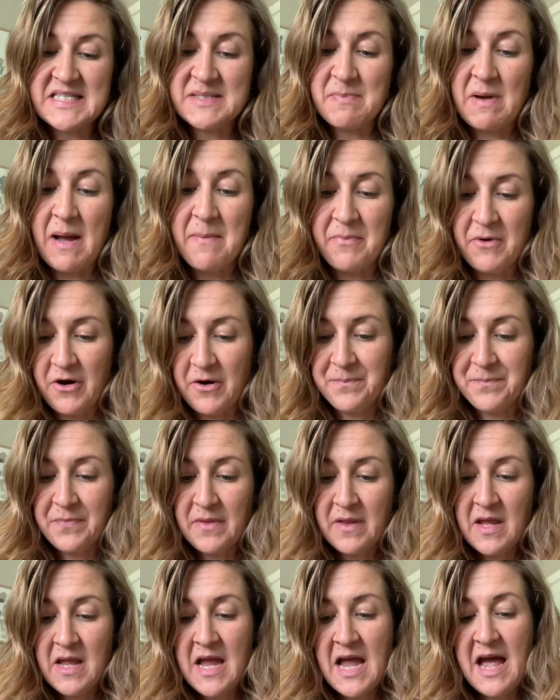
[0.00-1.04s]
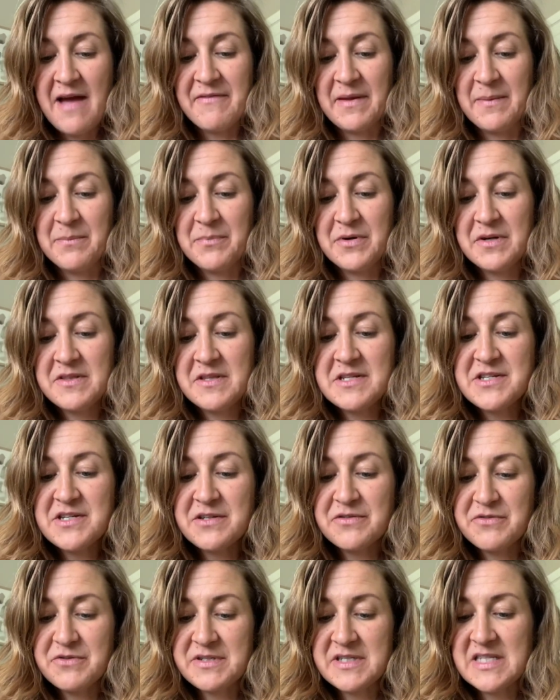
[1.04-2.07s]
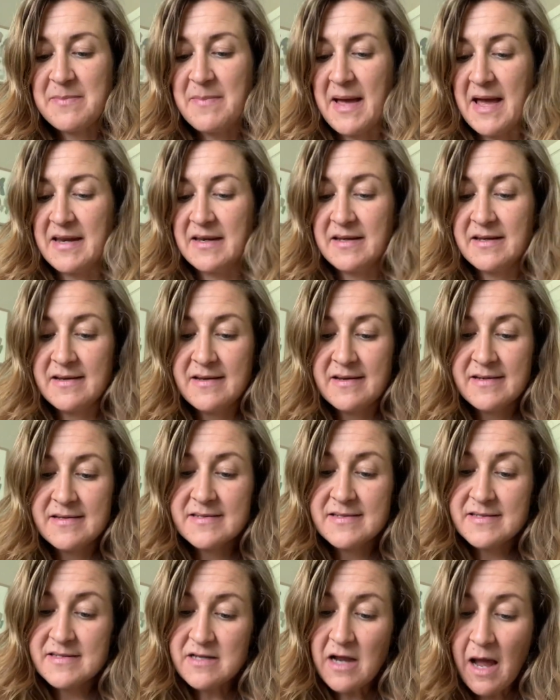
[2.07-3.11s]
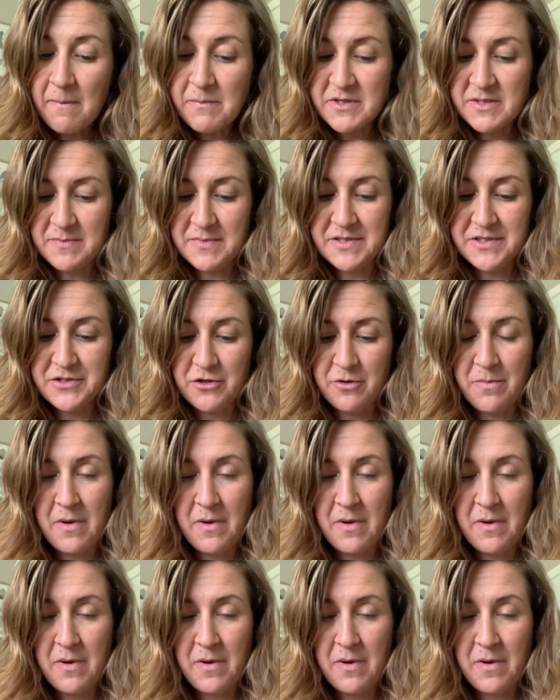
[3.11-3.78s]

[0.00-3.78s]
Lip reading: Popper, having put the children to bed, stopped Mr.